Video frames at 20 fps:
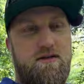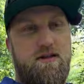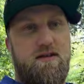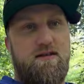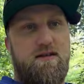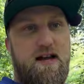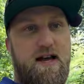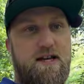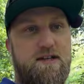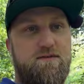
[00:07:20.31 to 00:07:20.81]

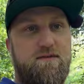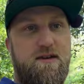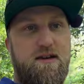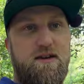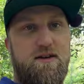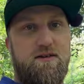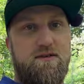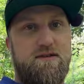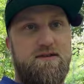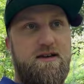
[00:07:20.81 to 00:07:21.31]
last
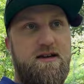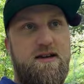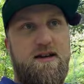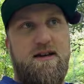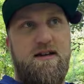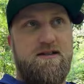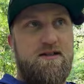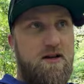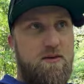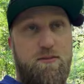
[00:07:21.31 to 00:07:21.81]
videos,
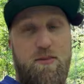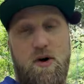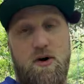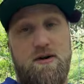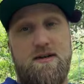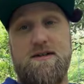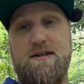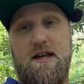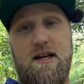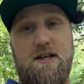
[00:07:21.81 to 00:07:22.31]
it's on
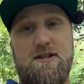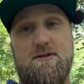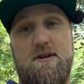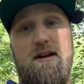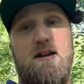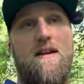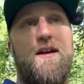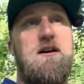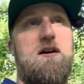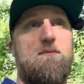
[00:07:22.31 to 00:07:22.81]
part 6
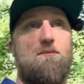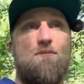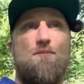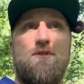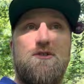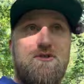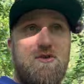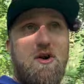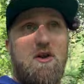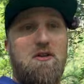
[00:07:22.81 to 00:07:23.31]
right now. I'm
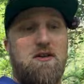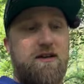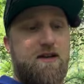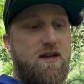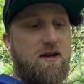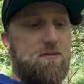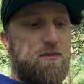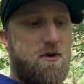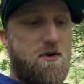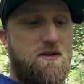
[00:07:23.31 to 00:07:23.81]
struggling to
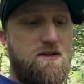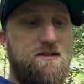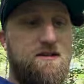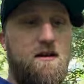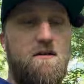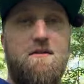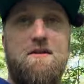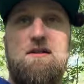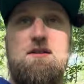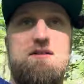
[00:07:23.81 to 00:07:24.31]
get part
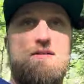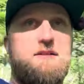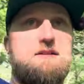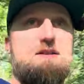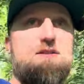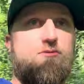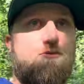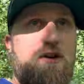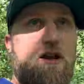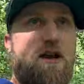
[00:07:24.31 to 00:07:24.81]
7 because of
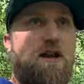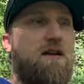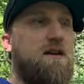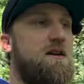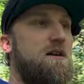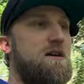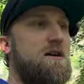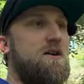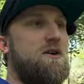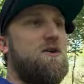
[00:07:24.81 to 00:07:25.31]
this rain.
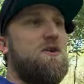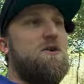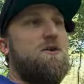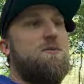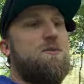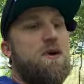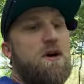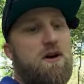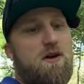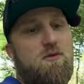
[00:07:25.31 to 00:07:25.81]

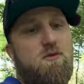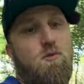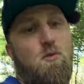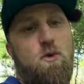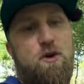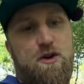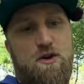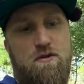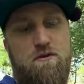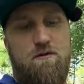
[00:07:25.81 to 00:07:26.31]
But
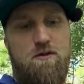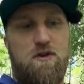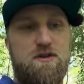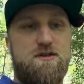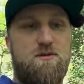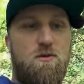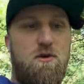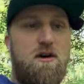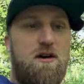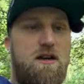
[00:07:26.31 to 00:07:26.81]
when you
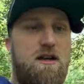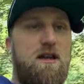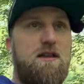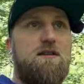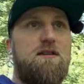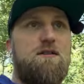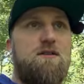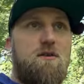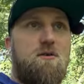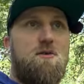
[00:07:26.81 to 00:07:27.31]
first walk
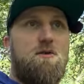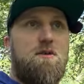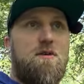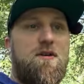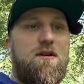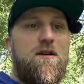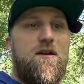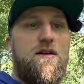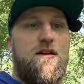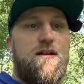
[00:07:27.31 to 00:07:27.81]
in the door,
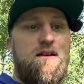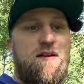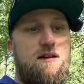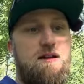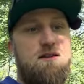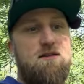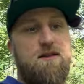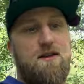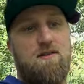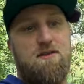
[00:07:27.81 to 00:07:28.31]

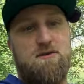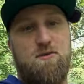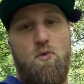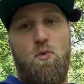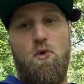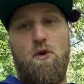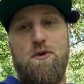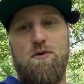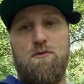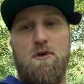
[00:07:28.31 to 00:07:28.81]
there is
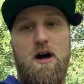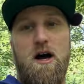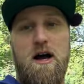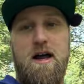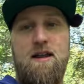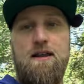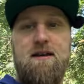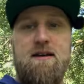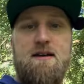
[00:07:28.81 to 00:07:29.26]
wood rot